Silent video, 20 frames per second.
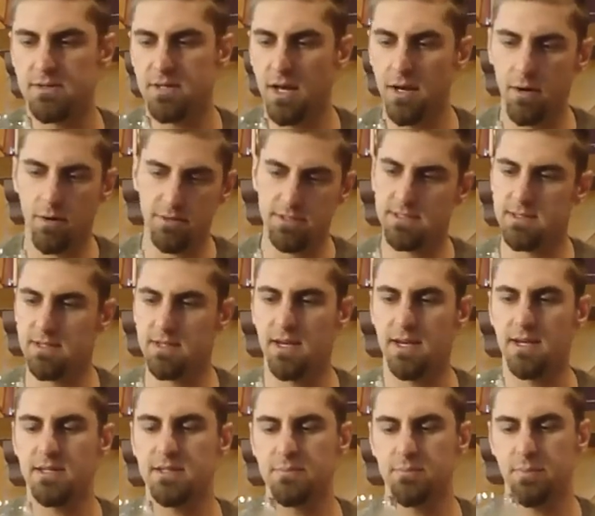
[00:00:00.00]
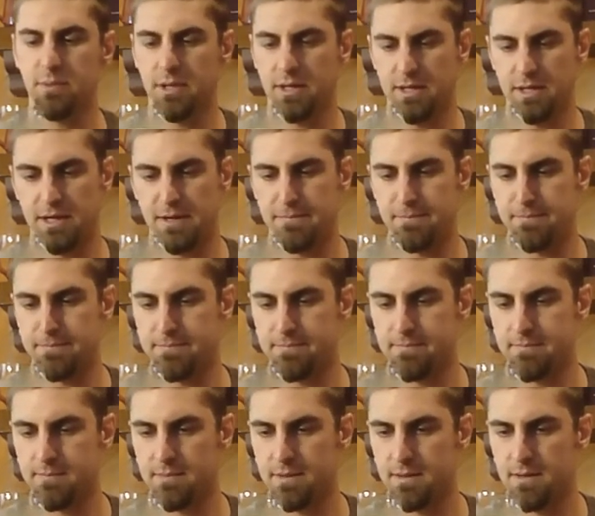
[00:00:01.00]
Not always the case, but
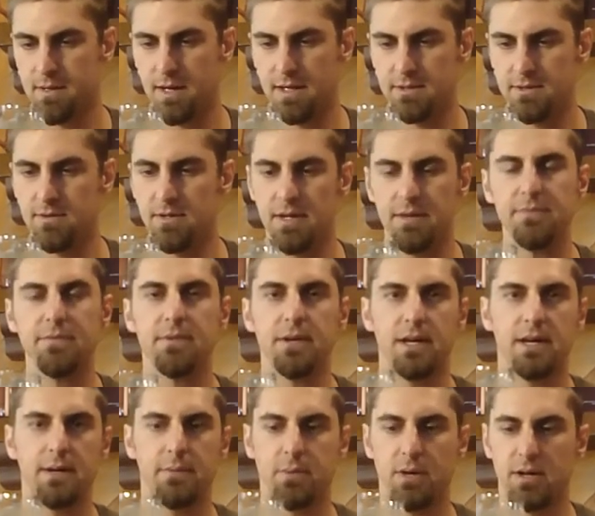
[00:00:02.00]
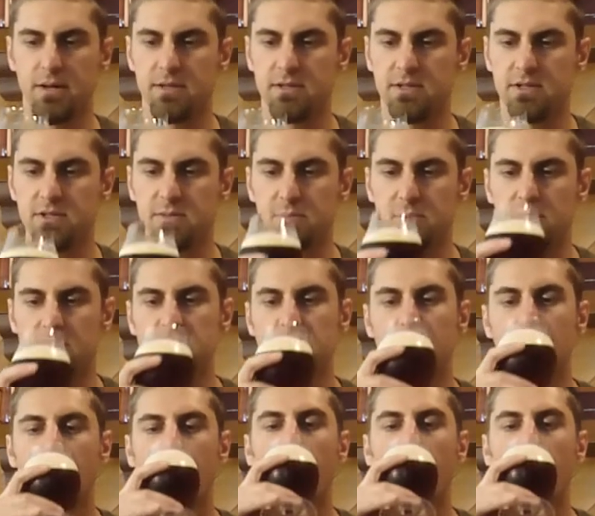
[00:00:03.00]
I do love bottle conditioned beers.